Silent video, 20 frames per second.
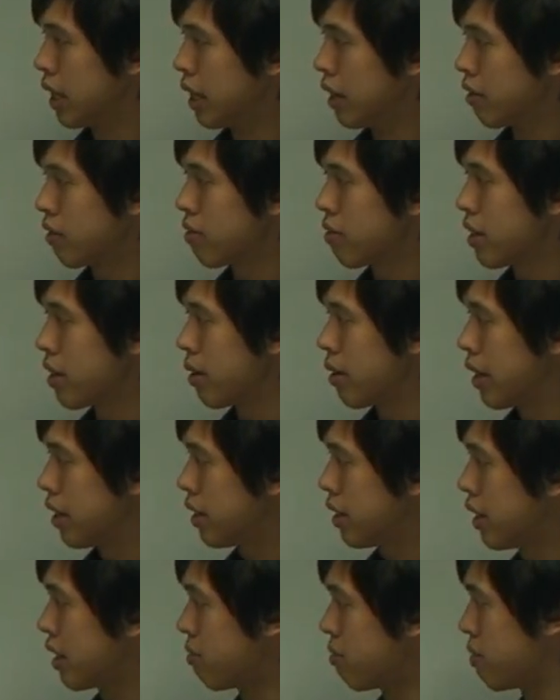From the
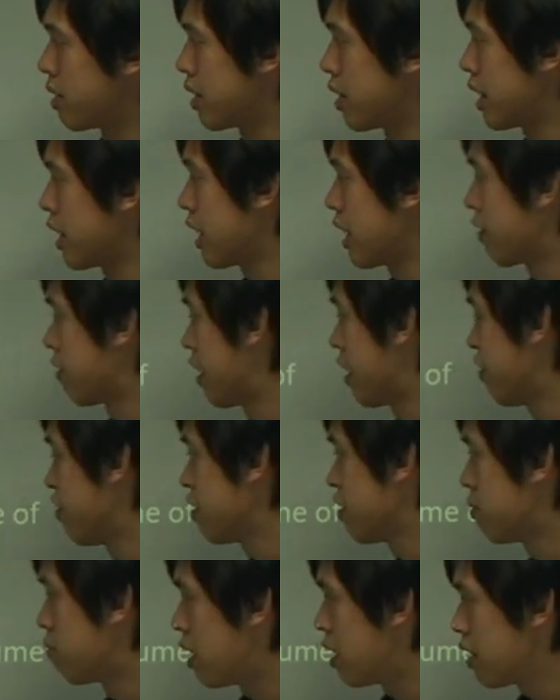equation, it can be seen that for
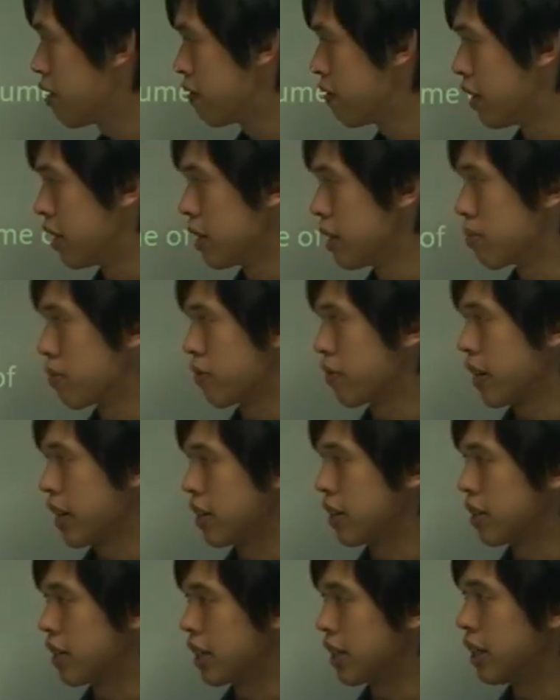every one volume of
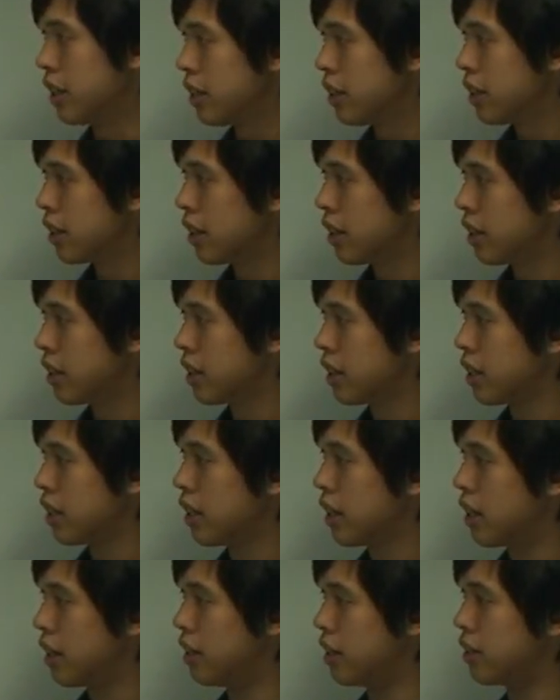HCl,
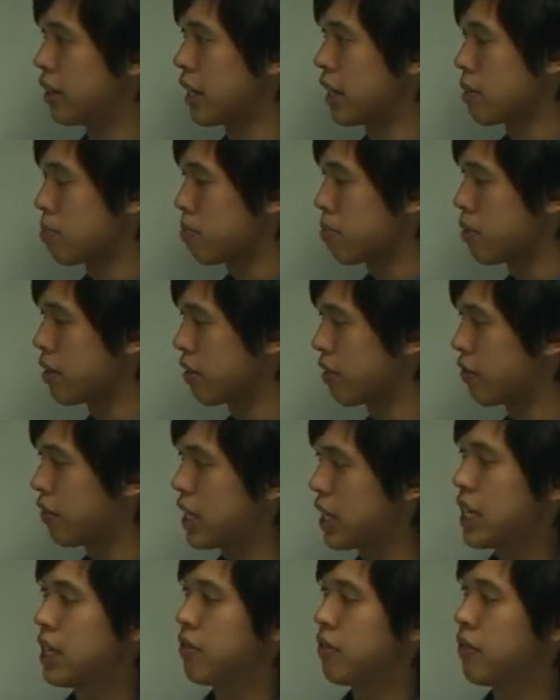only zero point
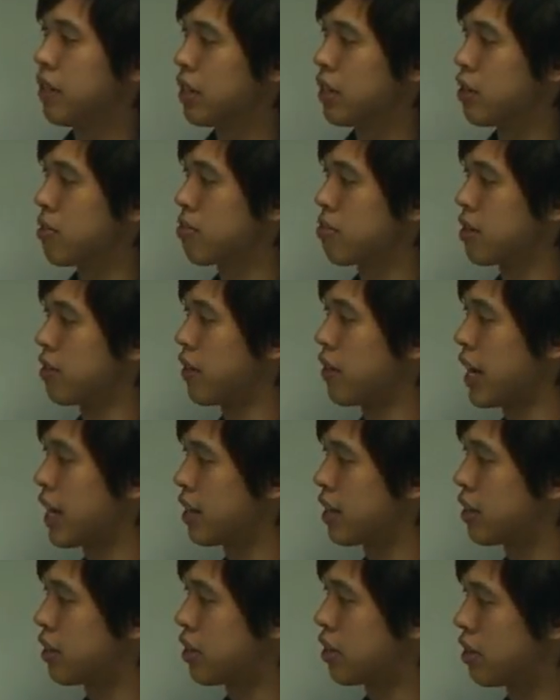five volumes of
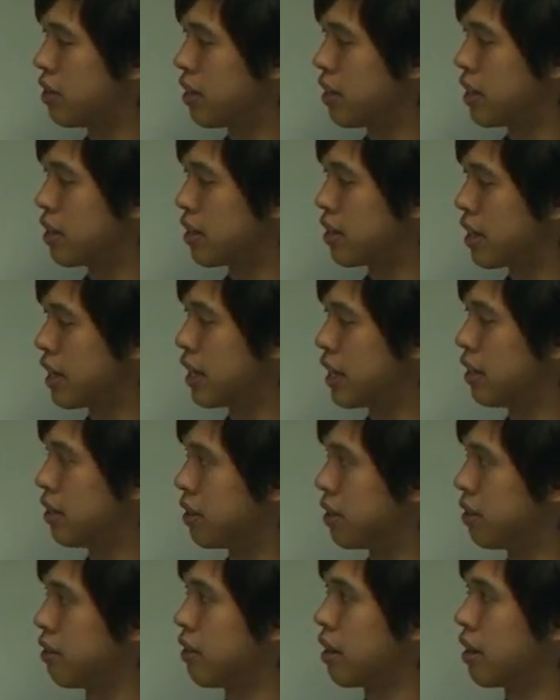H two and C l
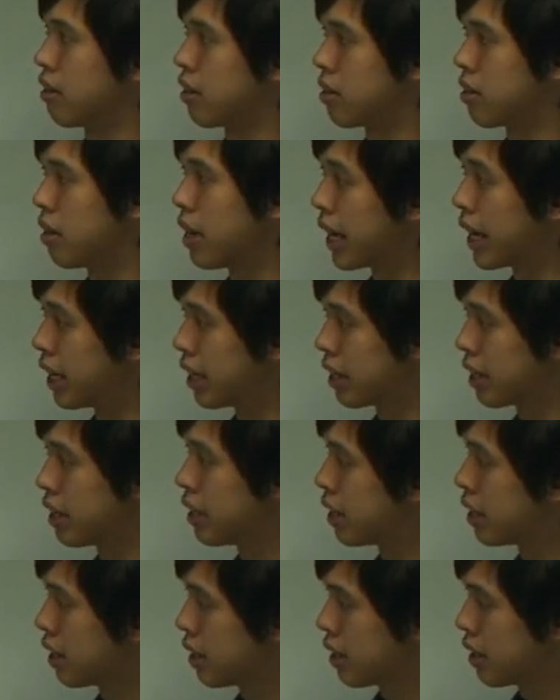two are required.
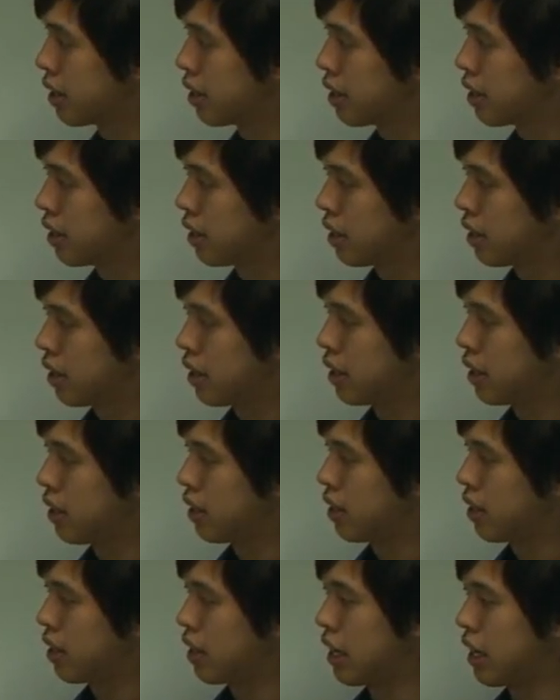
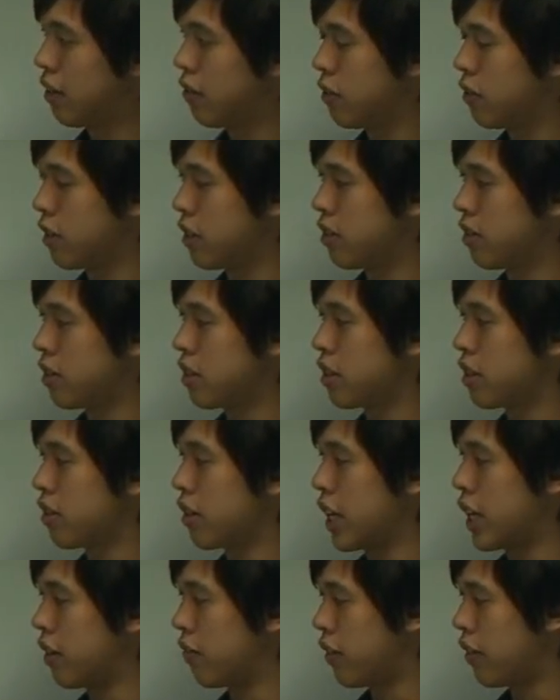Therefore, in order to
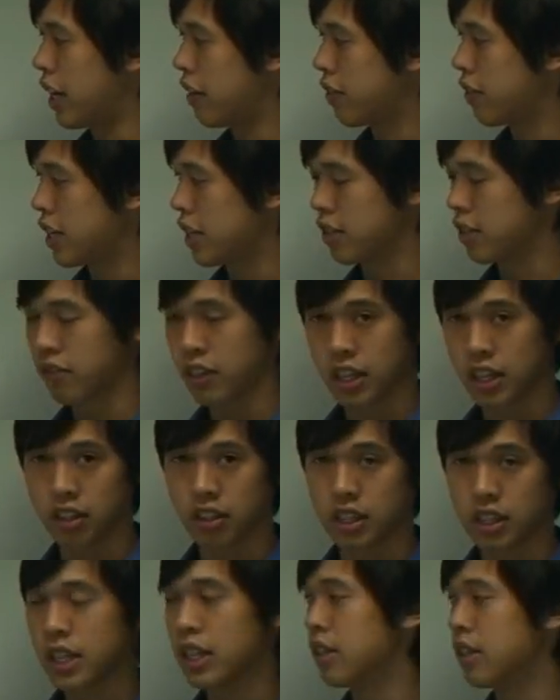create five litres of
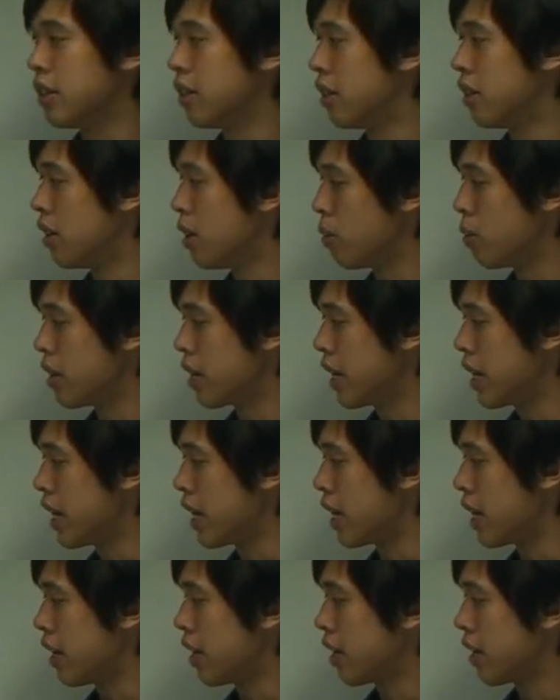HCl, all we
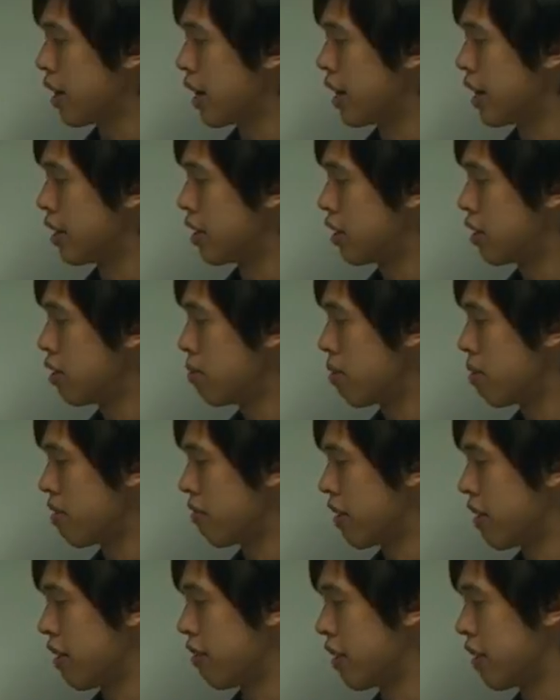need is two point
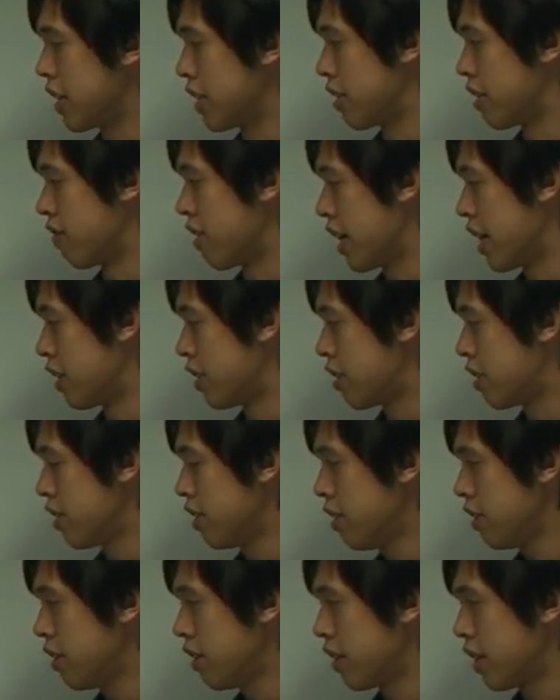five litres of H
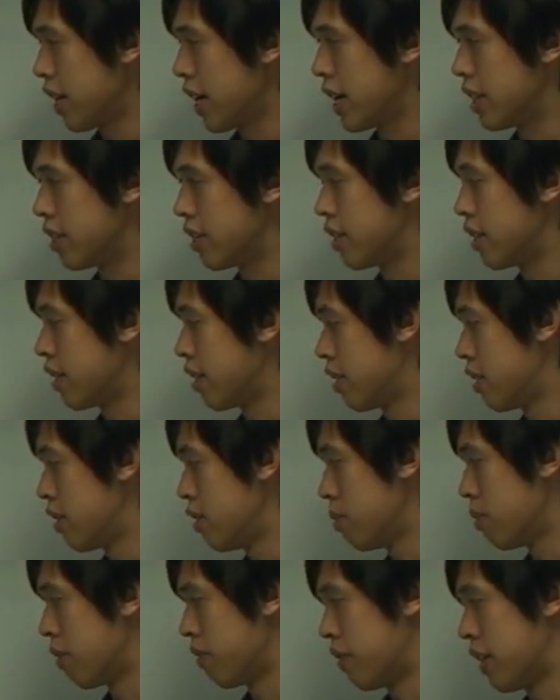two and
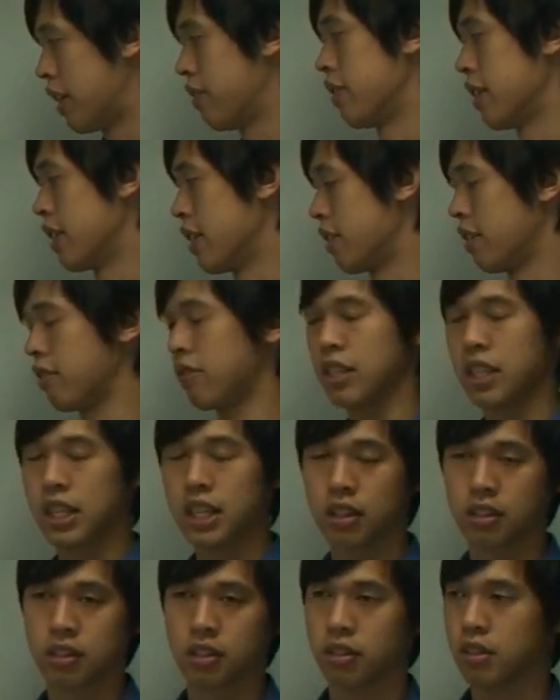two point five litres of C
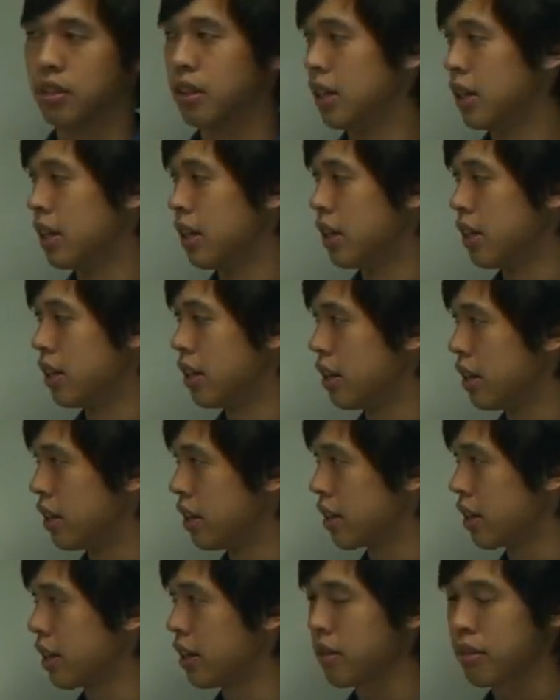l two.
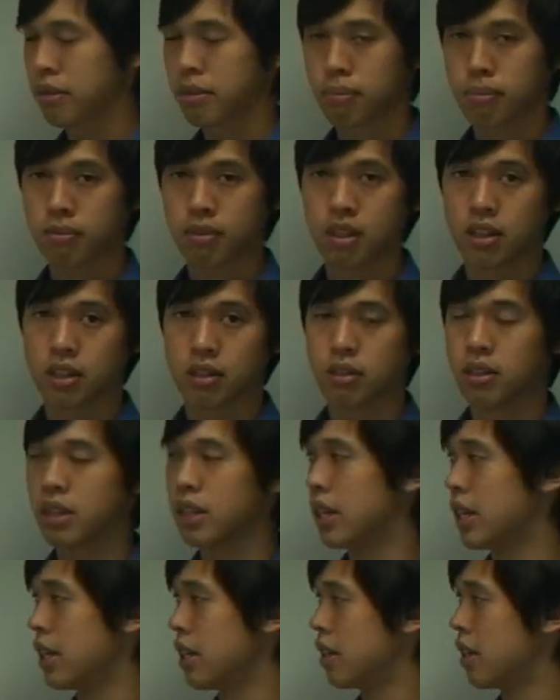Okay? So we only
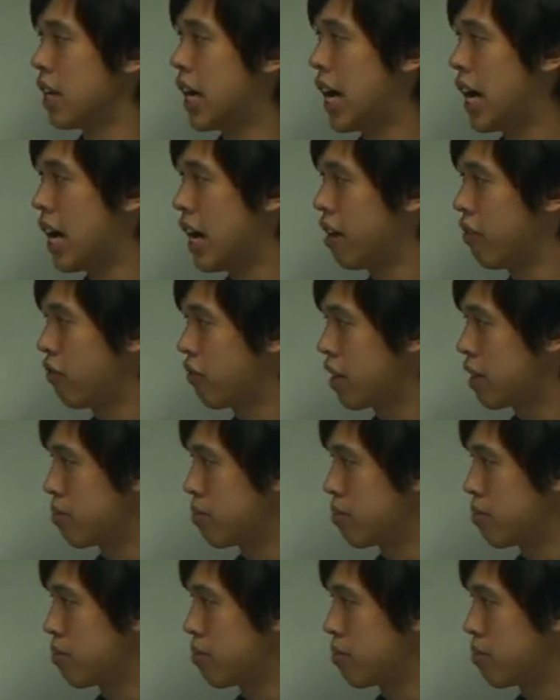need half the